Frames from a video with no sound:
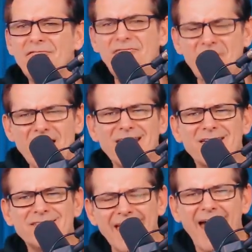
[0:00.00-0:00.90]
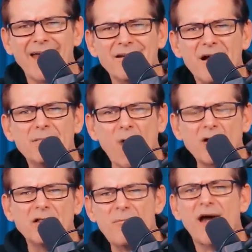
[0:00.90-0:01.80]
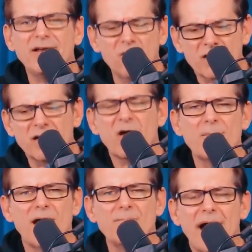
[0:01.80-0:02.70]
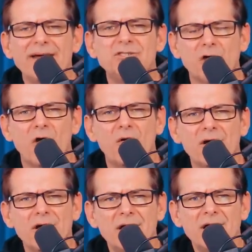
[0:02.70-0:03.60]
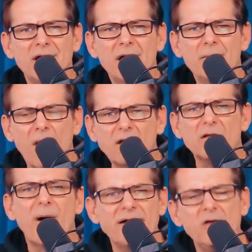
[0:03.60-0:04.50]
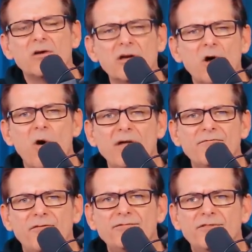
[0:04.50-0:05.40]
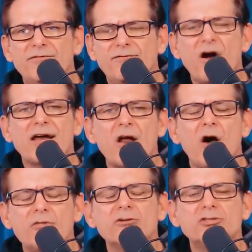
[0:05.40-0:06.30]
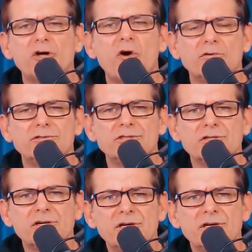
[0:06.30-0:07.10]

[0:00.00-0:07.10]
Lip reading: Fuck that. Marc Lamont Hill can come on my show. Marc Lamont Hill can go on fucking other shows.